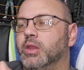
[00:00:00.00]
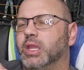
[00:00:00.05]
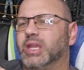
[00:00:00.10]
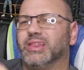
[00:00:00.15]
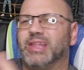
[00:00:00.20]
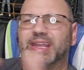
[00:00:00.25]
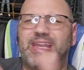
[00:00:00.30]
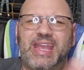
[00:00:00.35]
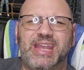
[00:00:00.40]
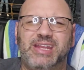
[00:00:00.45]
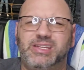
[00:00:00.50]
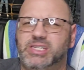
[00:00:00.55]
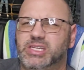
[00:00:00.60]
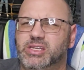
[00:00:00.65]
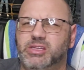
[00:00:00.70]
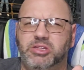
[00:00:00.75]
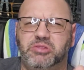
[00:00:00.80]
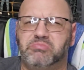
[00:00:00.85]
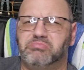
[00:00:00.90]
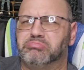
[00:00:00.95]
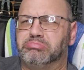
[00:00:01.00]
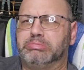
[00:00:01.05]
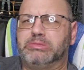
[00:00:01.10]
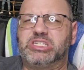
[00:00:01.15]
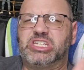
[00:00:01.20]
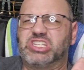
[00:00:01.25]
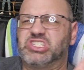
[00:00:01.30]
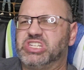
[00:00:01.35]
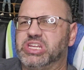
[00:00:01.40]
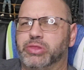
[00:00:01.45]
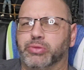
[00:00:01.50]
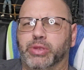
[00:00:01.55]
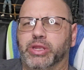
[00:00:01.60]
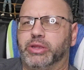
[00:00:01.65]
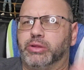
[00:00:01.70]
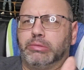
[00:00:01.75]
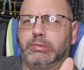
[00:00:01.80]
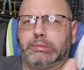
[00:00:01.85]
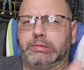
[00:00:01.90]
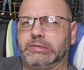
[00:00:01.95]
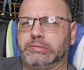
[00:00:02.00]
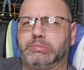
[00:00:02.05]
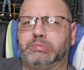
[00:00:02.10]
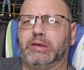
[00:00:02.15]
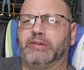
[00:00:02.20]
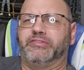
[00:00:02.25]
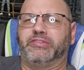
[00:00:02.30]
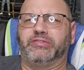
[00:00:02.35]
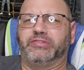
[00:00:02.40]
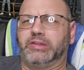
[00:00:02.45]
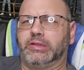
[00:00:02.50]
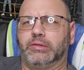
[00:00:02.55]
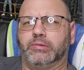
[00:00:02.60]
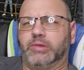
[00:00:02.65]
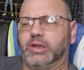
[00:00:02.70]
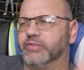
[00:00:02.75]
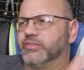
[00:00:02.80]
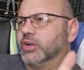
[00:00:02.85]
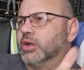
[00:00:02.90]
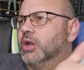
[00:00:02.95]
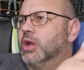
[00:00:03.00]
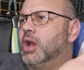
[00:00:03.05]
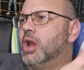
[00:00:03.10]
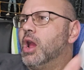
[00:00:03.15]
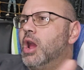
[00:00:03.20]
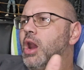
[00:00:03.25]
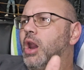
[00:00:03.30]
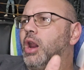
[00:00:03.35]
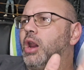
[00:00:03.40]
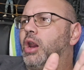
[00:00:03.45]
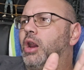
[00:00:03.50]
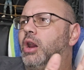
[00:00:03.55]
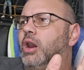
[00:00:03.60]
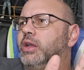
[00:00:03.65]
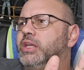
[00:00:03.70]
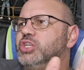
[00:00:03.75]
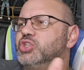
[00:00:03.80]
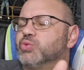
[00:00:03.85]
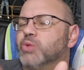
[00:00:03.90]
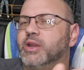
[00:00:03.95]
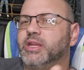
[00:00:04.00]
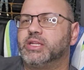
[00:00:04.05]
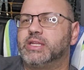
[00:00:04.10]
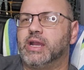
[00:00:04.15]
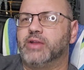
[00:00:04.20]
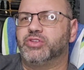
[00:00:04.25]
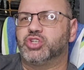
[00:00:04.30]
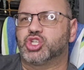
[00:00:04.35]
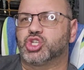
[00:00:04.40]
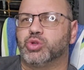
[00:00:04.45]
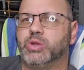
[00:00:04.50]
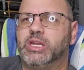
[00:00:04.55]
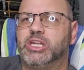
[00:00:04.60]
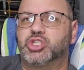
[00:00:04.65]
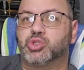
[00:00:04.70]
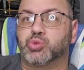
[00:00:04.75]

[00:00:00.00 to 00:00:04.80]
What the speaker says: in like 1863 or whatever. He's running down the street.